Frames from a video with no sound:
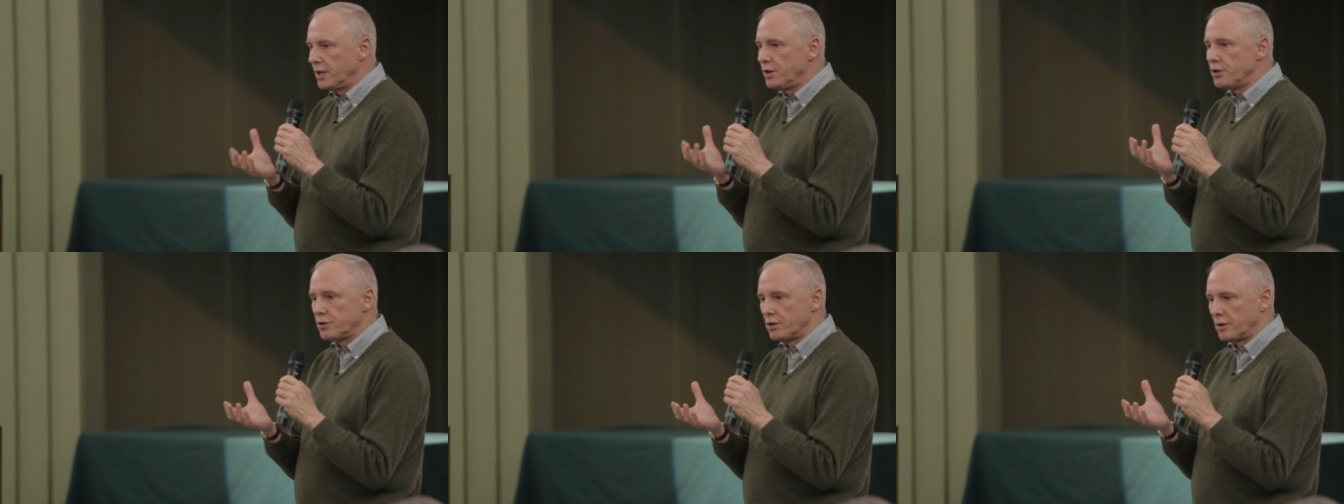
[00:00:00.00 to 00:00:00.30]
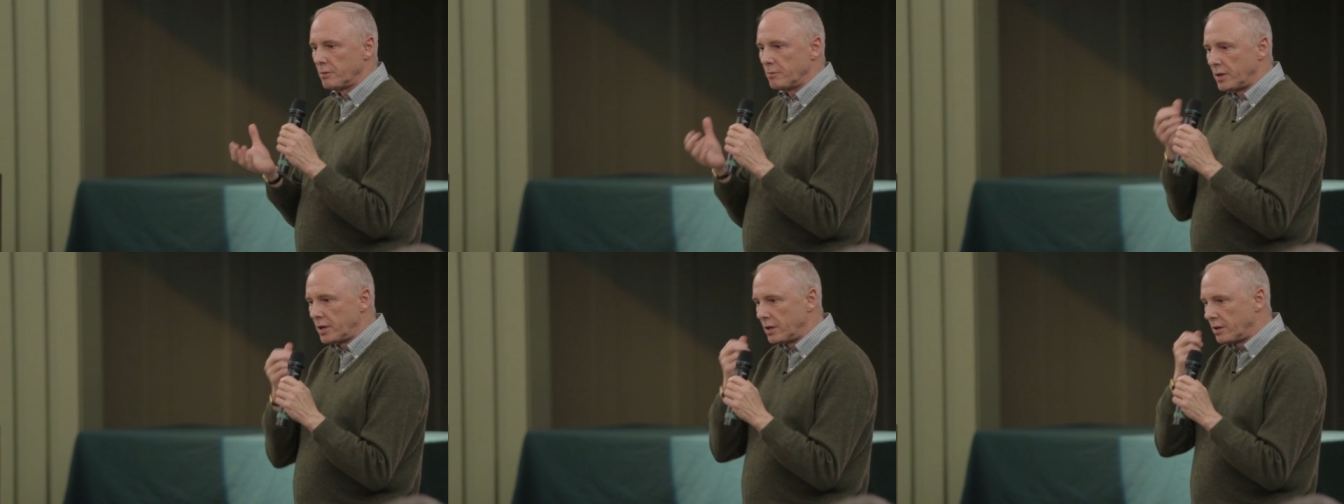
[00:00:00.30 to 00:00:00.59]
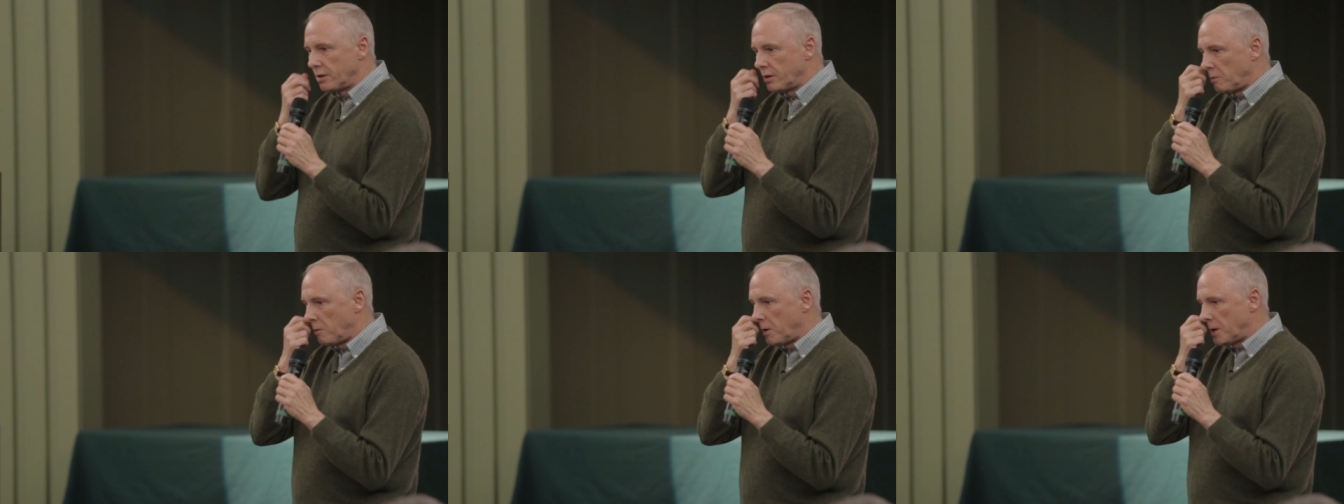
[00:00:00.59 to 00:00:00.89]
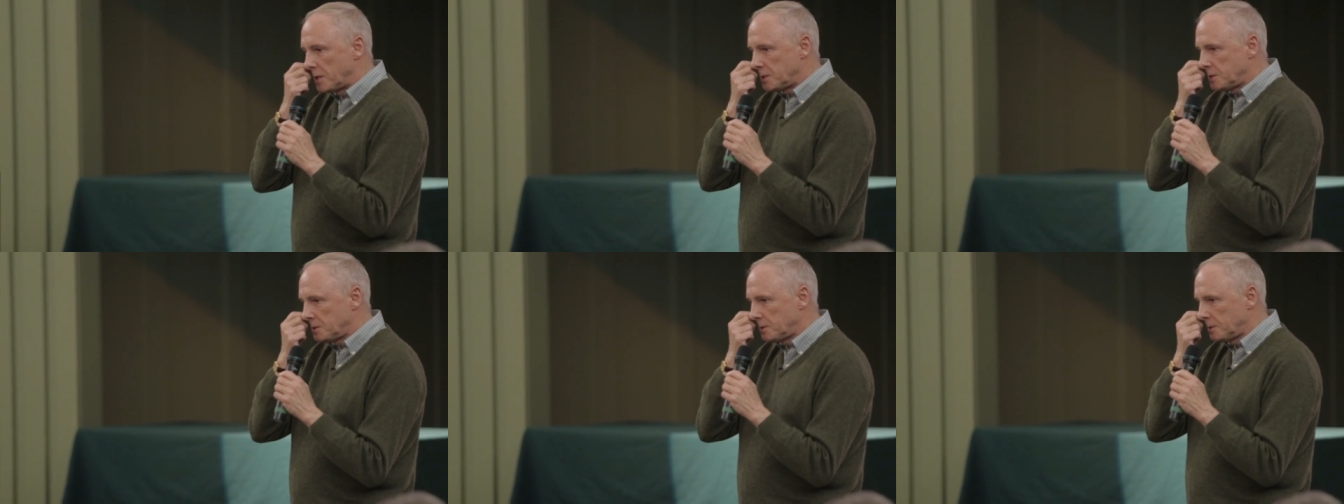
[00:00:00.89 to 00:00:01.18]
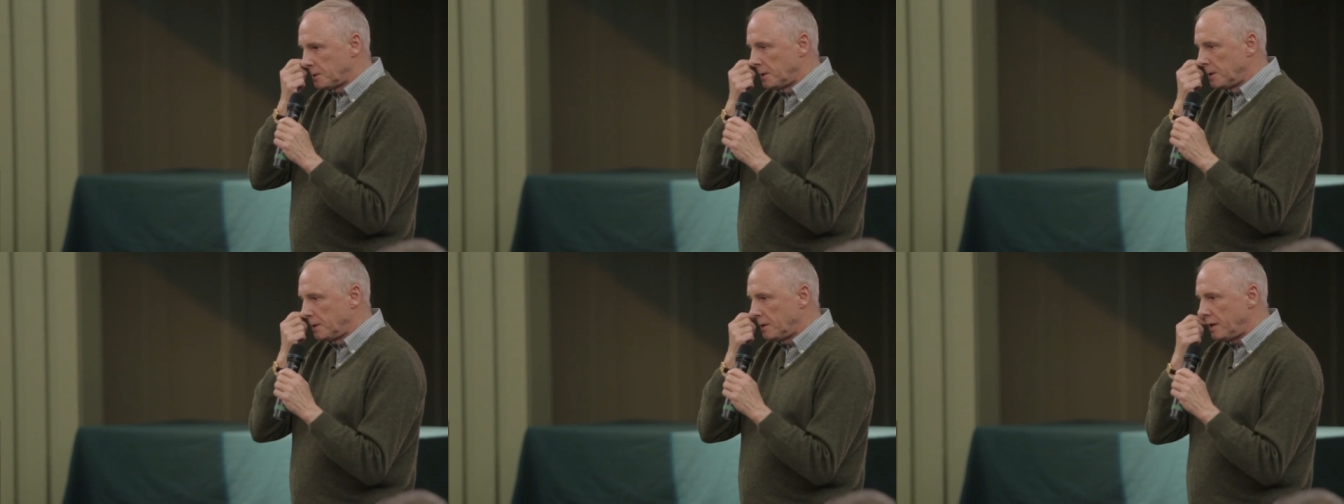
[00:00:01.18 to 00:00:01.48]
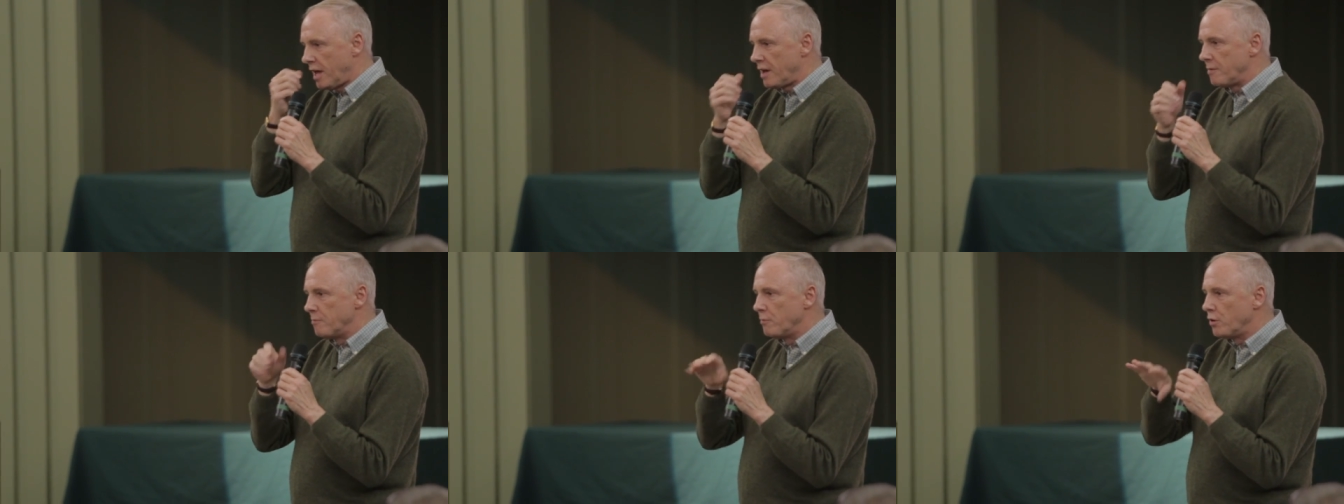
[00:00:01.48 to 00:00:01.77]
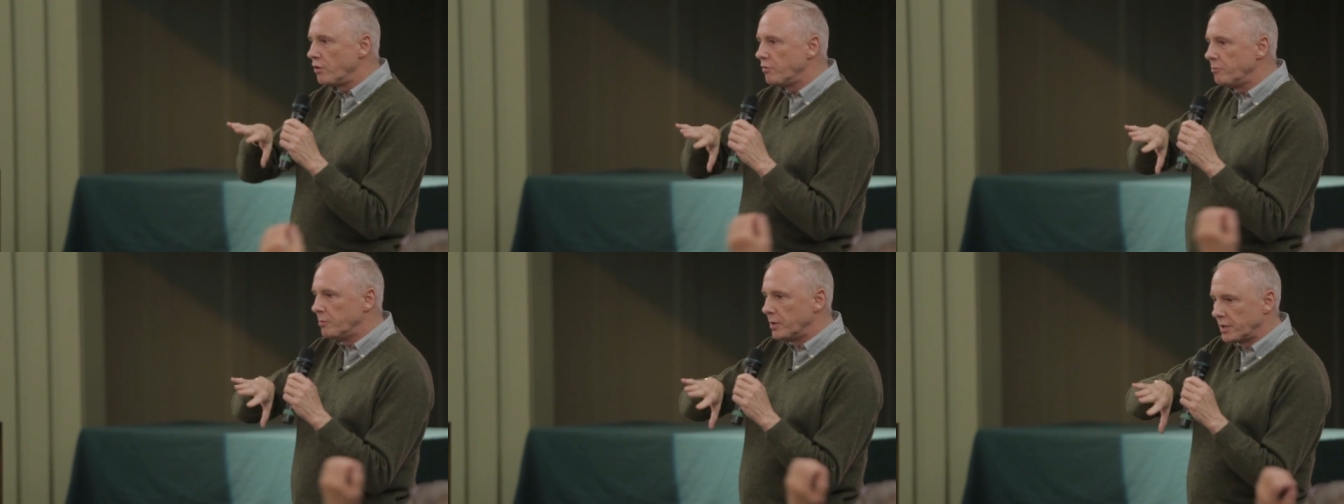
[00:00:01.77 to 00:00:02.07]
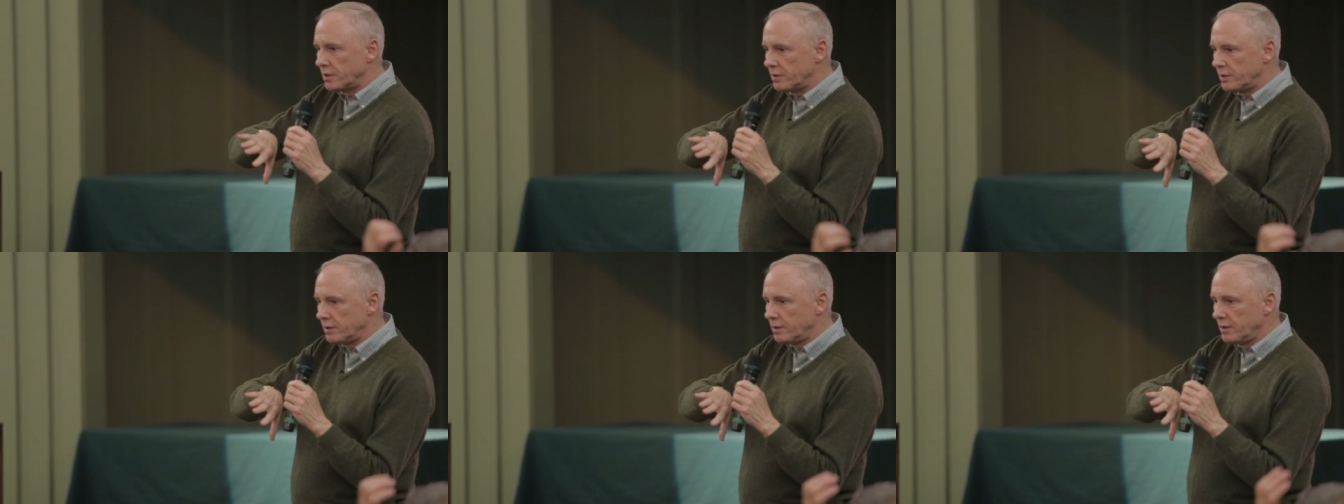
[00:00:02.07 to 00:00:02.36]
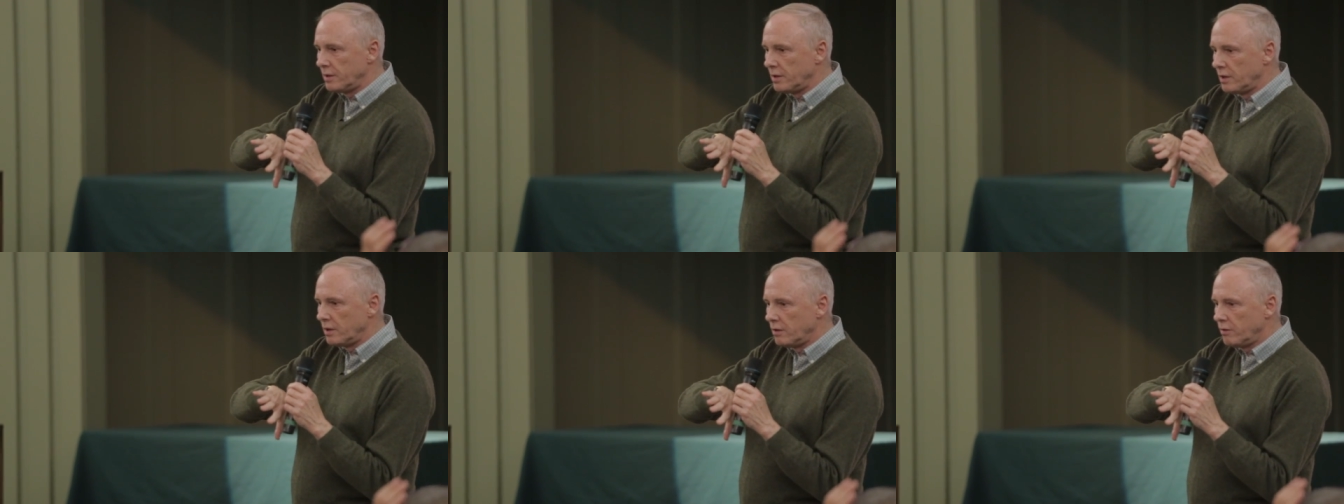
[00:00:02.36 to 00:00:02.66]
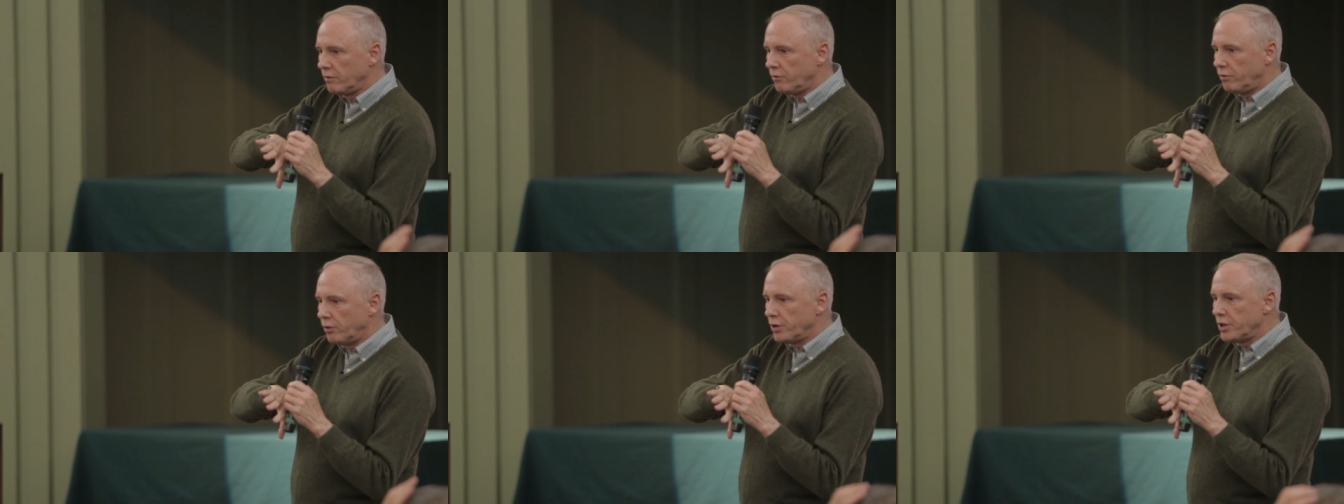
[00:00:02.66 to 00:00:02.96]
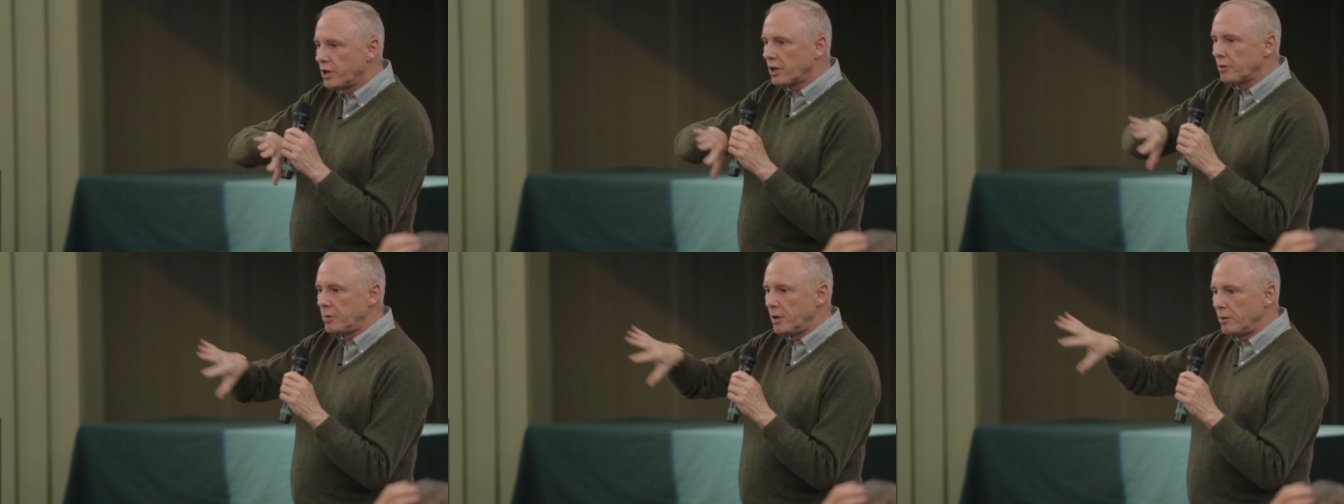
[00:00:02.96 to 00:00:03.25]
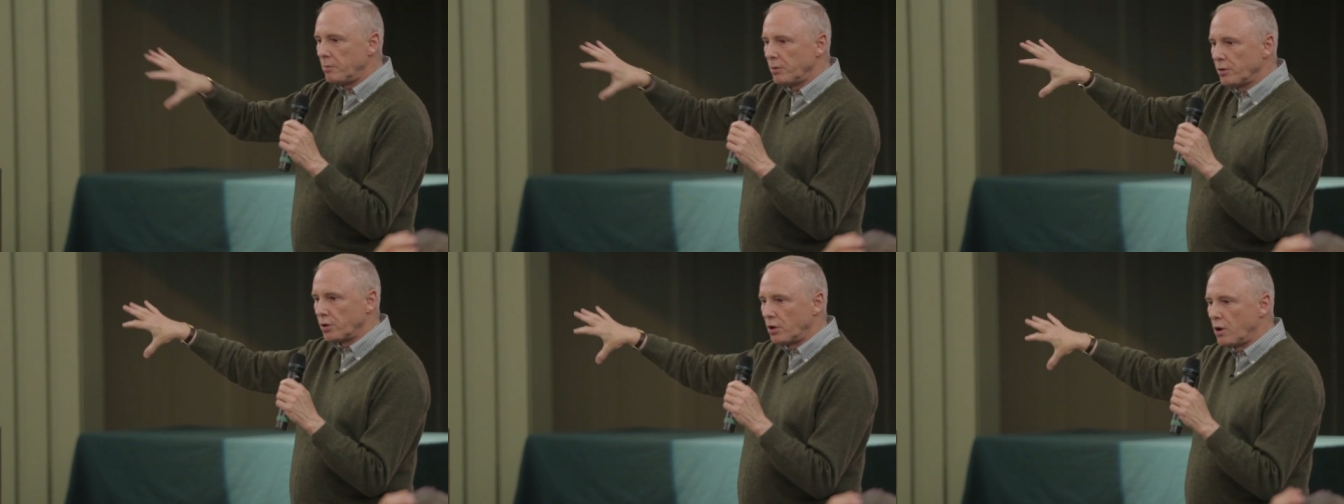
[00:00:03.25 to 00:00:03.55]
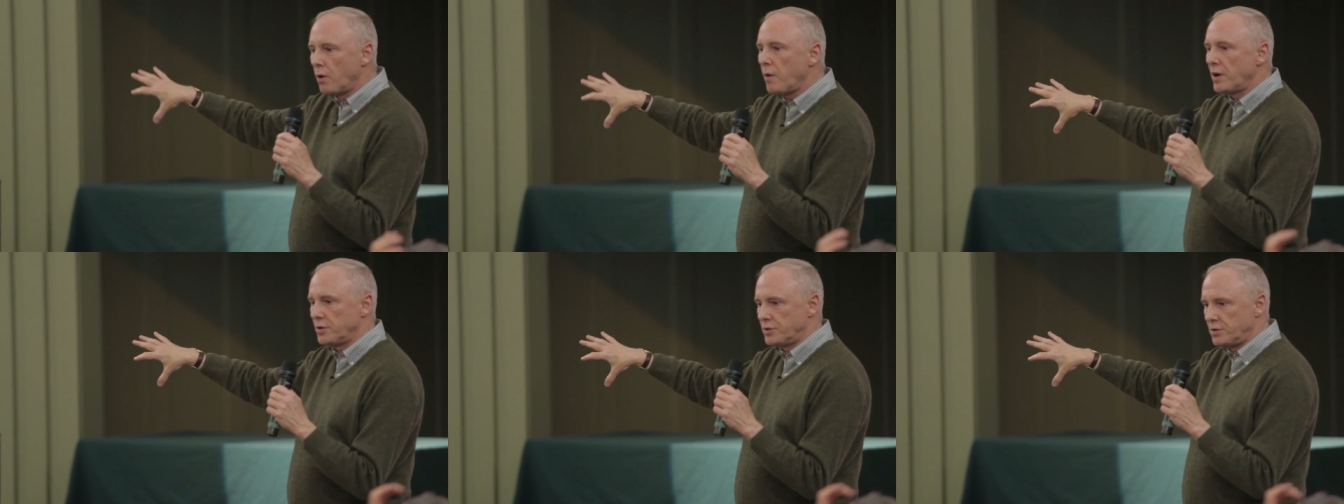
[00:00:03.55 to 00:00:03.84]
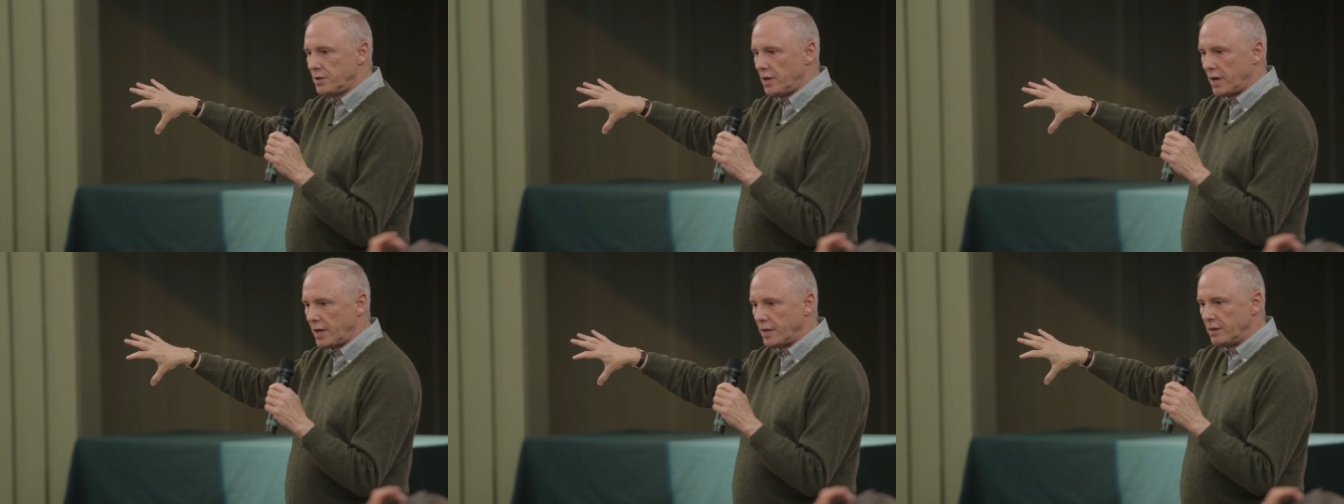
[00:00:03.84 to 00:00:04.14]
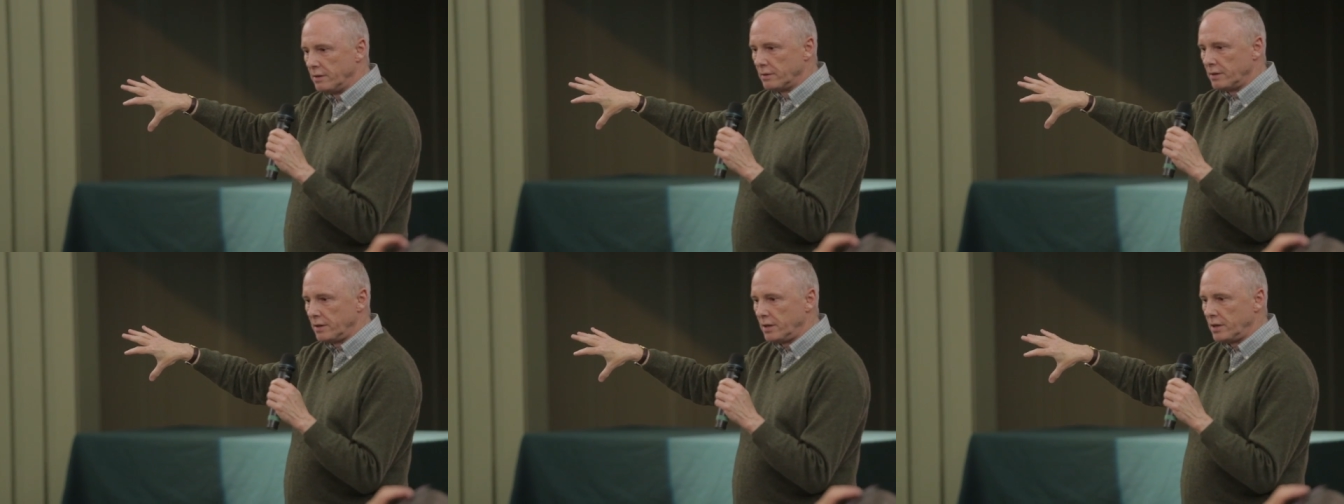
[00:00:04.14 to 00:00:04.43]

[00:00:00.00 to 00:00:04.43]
in Germany, there was a movement for young people to go outside,